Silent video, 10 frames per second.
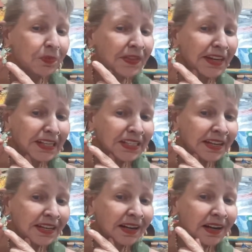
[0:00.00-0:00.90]
This
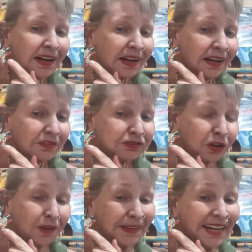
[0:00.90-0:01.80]

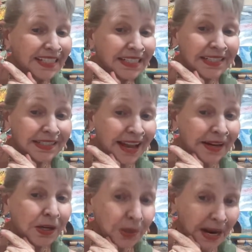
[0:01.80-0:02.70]
fluoresces
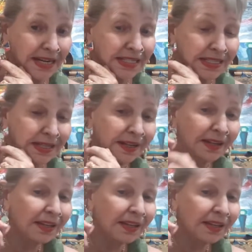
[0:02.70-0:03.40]
like crazy.